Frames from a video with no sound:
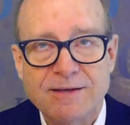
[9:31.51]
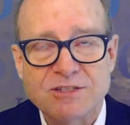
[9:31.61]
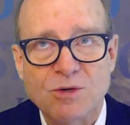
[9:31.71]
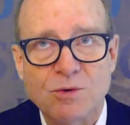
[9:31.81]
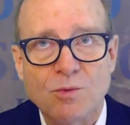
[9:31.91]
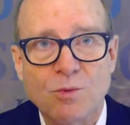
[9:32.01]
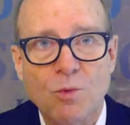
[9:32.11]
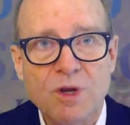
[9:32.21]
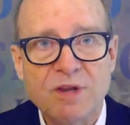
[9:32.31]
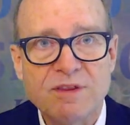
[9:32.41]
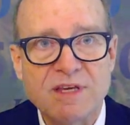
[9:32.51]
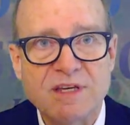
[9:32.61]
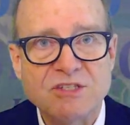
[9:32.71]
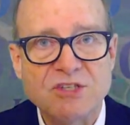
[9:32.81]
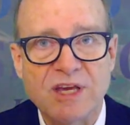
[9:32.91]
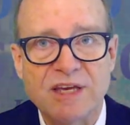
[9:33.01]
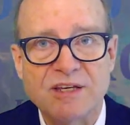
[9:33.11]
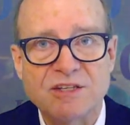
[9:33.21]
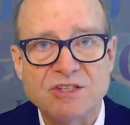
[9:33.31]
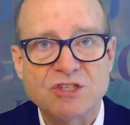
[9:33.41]
So one of these
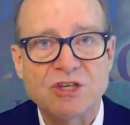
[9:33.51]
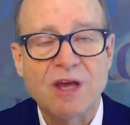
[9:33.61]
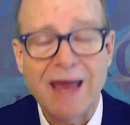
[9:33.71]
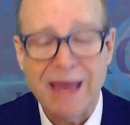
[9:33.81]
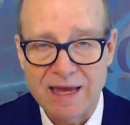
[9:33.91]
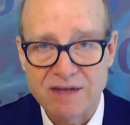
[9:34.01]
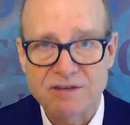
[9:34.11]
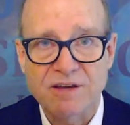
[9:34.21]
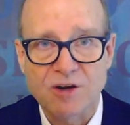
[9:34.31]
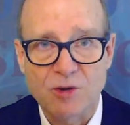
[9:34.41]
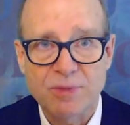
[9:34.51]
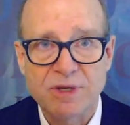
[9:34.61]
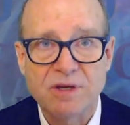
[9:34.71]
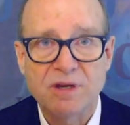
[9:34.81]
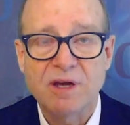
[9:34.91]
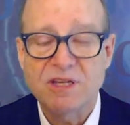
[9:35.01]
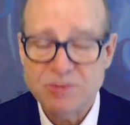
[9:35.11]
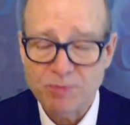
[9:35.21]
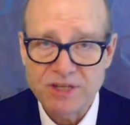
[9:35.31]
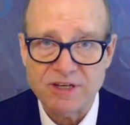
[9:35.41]
is hand therapy and
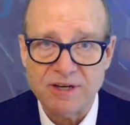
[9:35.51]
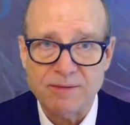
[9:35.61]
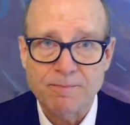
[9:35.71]
splinting.